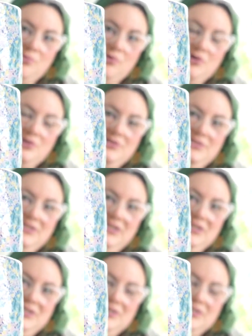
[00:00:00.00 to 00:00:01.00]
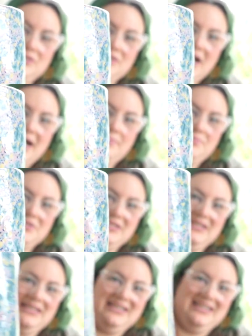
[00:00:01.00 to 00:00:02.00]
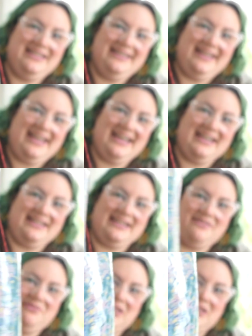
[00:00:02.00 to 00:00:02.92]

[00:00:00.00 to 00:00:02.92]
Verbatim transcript: the world stopped. And I